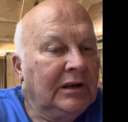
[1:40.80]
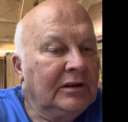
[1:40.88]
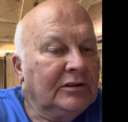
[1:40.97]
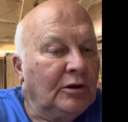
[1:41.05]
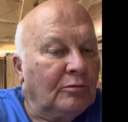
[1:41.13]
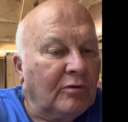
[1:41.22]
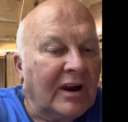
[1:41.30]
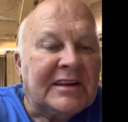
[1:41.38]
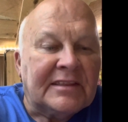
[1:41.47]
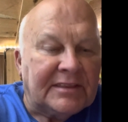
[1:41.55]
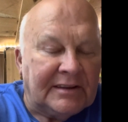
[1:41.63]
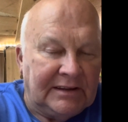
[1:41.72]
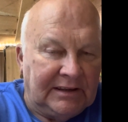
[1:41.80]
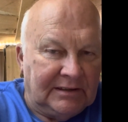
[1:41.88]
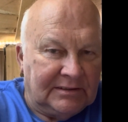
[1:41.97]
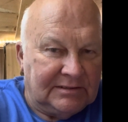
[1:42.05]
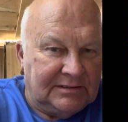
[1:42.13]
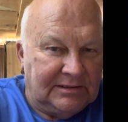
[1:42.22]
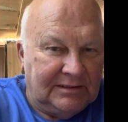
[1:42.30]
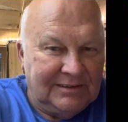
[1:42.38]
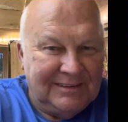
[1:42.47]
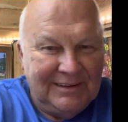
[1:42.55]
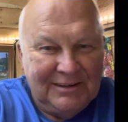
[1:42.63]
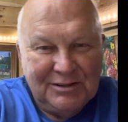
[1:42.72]
the right things
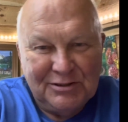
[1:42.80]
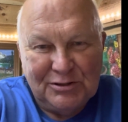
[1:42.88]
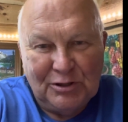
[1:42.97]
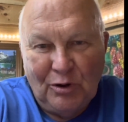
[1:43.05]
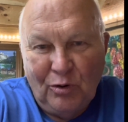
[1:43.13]
so